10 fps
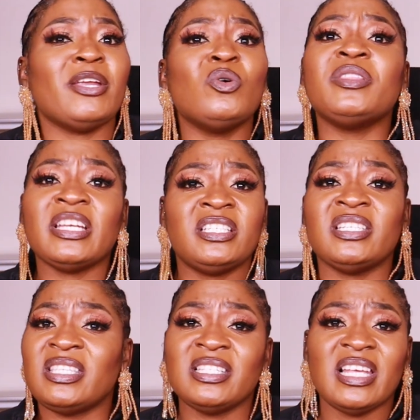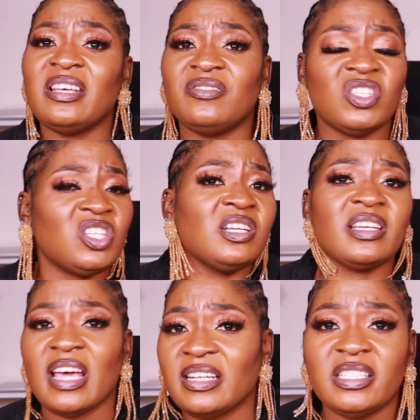I know that she's in television,
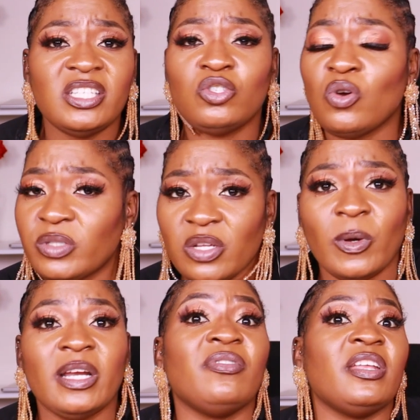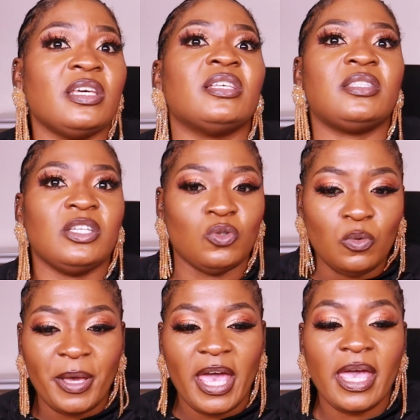reality shows and whatever. And yes, they
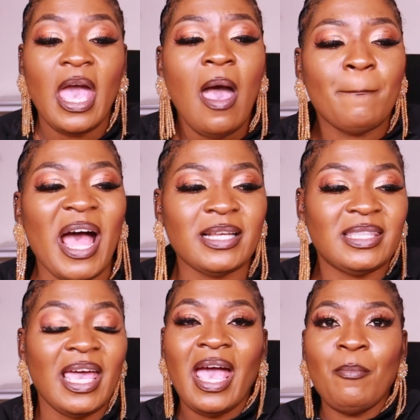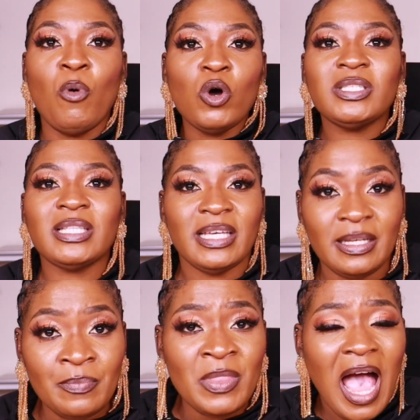do pay. But they
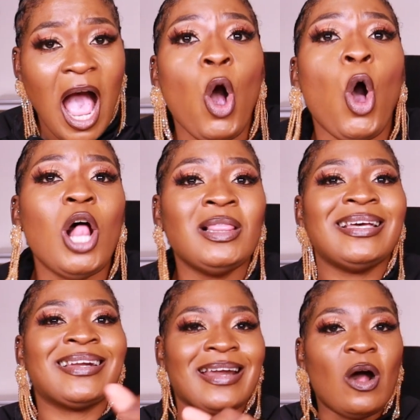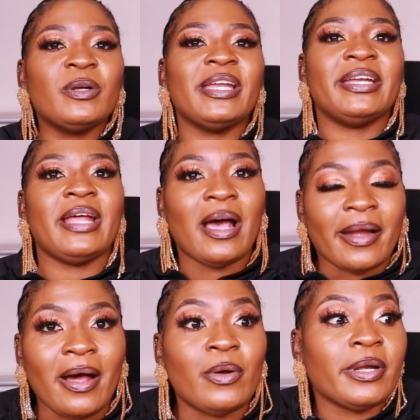mostly are all rounded
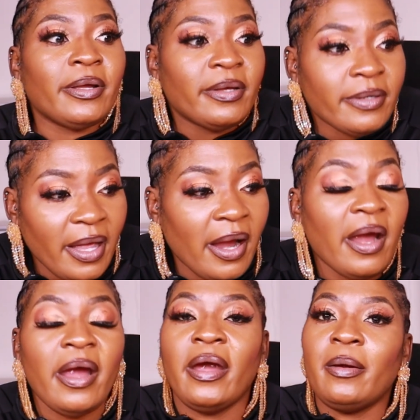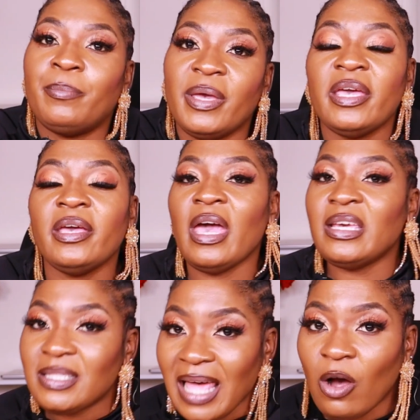around her being
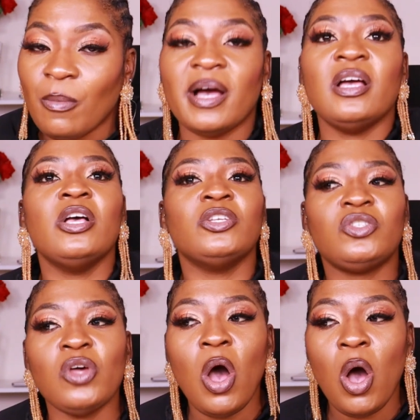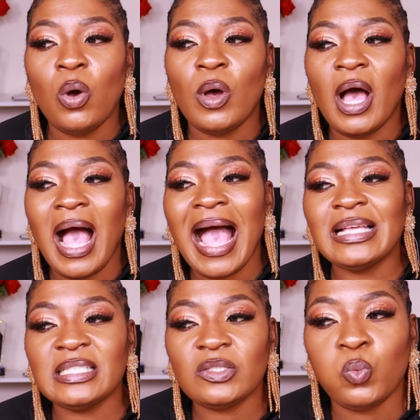a sangoma. So
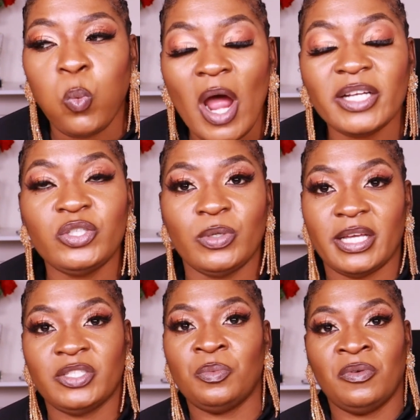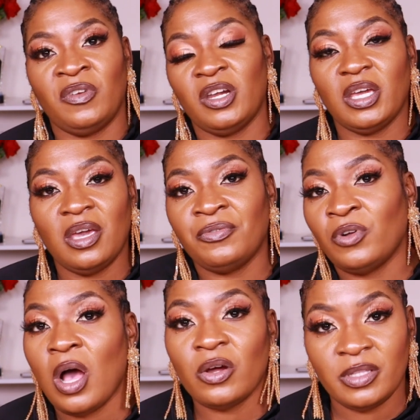I just want you guys to be very
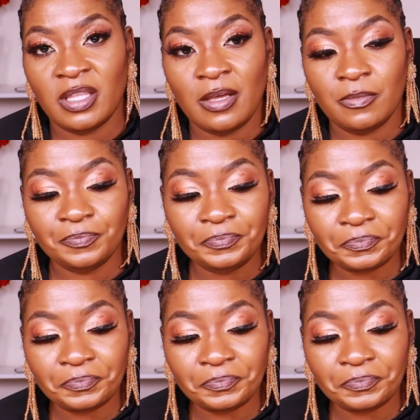careful out there.